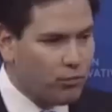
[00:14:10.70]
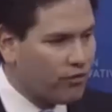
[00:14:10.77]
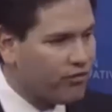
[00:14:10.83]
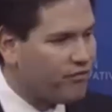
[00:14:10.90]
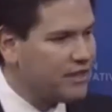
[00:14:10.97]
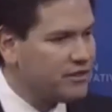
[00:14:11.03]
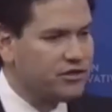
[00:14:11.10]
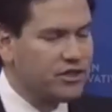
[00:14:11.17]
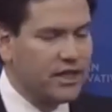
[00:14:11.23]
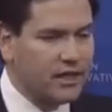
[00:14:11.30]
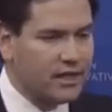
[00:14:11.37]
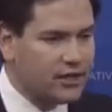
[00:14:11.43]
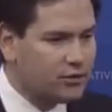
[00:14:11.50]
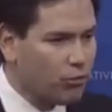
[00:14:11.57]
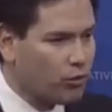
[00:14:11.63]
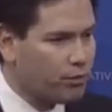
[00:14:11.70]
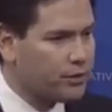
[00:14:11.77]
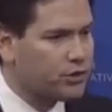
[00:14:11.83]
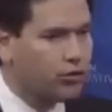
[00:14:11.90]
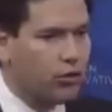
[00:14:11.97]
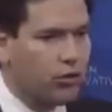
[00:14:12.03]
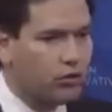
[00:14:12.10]
more fencing, it needs more
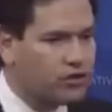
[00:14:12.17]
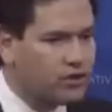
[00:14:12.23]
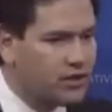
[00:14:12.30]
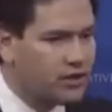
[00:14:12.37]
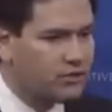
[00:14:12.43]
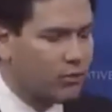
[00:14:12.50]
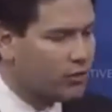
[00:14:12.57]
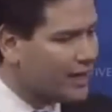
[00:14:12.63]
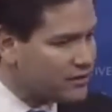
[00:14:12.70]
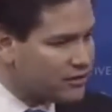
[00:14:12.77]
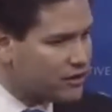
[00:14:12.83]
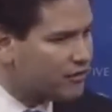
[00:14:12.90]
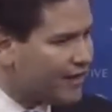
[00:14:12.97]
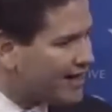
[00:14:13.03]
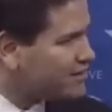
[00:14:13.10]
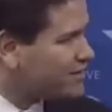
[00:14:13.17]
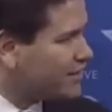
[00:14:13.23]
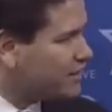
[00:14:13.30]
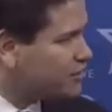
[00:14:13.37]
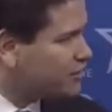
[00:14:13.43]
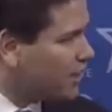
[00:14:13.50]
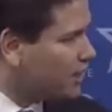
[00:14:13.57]
patrols, it needs more, that stuff has to
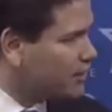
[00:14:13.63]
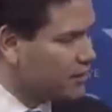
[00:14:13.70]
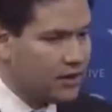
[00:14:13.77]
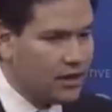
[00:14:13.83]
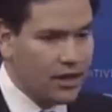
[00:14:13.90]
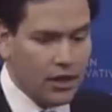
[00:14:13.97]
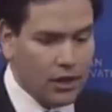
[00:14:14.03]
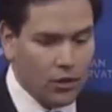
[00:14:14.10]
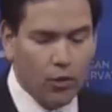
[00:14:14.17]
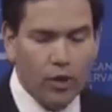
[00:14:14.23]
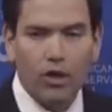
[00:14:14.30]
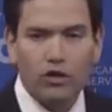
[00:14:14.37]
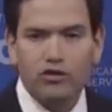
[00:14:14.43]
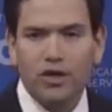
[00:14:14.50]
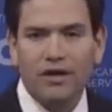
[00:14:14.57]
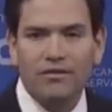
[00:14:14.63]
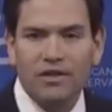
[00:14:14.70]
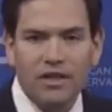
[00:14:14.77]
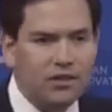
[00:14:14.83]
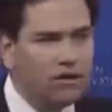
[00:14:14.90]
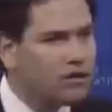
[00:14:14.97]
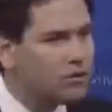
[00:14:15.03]
get done. We also have a
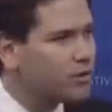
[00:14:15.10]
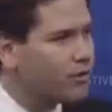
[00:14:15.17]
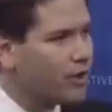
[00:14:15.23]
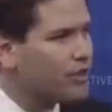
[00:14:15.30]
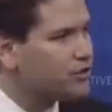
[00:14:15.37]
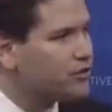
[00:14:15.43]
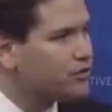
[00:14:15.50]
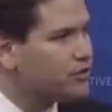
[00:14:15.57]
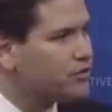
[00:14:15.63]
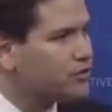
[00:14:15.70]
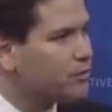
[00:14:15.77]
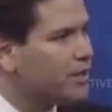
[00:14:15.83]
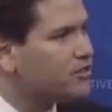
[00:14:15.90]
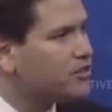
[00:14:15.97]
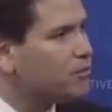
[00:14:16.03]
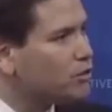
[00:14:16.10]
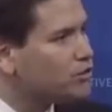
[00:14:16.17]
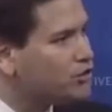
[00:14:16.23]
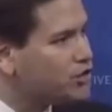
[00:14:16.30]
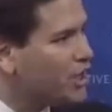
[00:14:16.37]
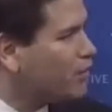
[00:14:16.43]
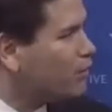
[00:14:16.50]
legal immigration system that's the
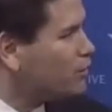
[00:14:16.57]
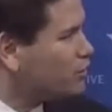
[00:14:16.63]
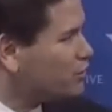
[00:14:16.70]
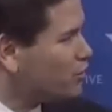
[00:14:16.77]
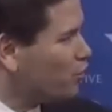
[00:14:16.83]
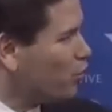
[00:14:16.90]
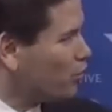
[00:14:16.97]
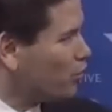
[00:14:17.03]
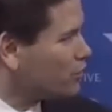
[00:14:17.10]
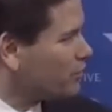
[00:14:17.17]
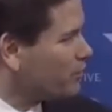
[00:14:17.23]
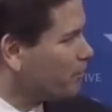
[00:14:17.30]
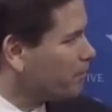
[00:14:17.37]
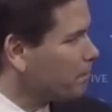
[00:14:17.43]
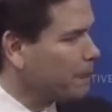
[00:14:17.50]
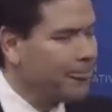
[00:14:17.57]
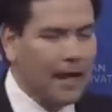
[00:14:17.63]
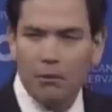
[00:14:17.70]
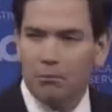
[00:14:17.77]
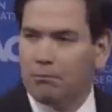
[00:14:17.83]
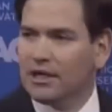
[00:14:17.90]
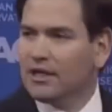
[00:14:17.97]
most generous in the world.
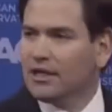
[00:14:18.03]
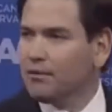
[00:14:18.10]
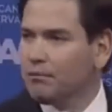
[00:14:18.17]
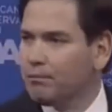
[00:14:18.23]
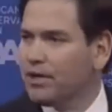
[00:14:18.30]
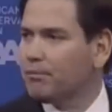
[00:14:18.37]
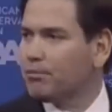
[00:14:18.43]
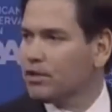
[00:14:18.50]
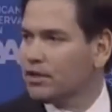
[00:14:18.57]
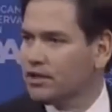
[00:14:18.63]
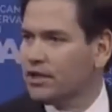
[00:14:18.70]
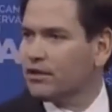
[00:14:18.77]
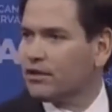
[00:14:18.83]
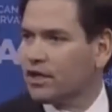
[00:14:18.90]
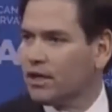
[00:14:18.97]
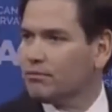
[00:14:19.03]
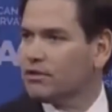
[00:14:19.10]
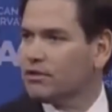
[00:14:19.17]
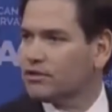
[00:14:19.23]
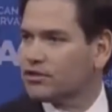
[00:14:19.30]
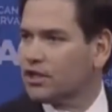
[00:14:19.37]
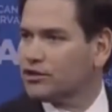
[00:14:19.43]
1 million people a year come to
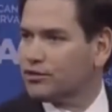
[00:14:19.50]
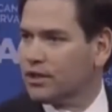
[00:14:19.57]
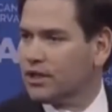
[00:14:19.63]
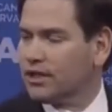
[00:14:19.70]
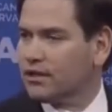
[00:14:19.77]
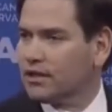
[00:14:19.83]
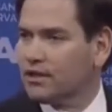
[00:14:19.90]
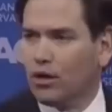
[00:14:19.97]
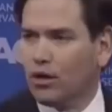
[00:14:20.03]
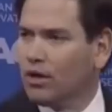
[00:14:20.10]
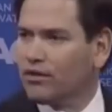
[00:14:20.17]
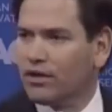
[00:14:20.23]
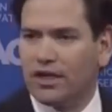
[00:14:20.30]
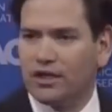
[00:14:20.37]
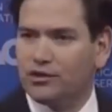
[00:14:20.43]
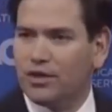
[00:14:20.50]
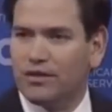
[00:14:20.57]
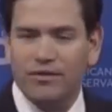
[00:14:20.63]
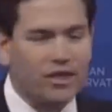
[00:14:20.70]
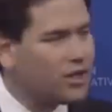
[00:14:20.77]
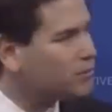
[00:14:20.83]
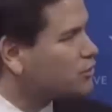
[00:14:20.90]
this country legally. No other country
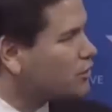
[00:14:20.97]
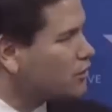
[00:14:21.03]
even comes